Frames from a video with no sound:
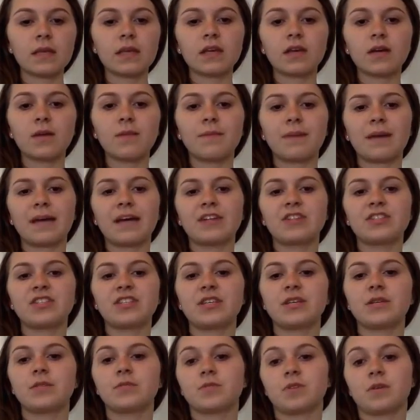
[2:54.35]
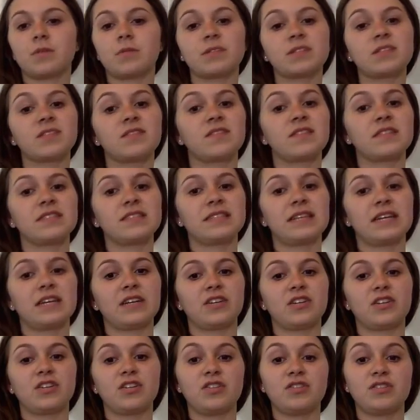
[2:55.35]
compared to the absorbance of the
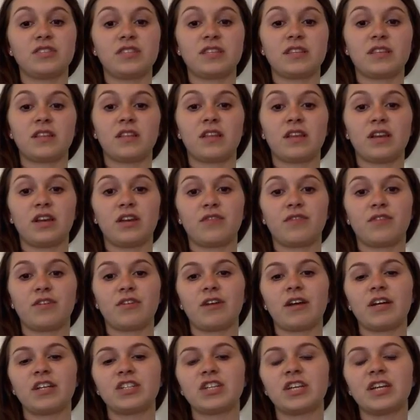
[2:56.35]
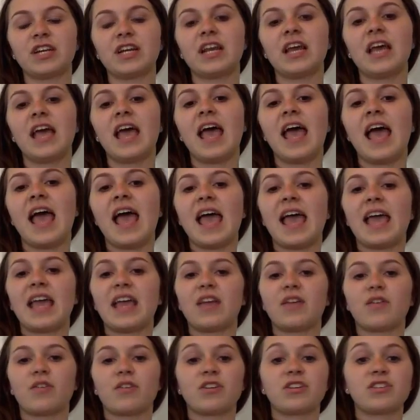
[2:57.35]
standard using the linear regression
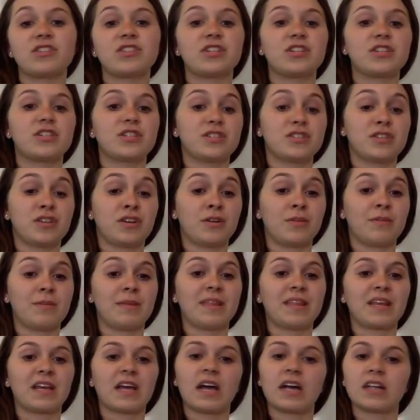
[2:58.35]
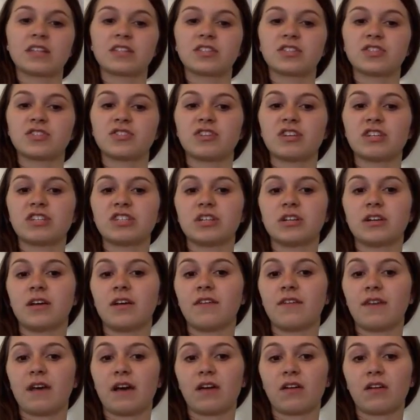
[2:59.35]
in order to determine the concentration
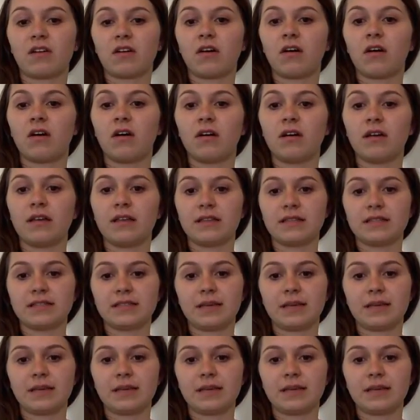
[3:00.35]
of alcohol in the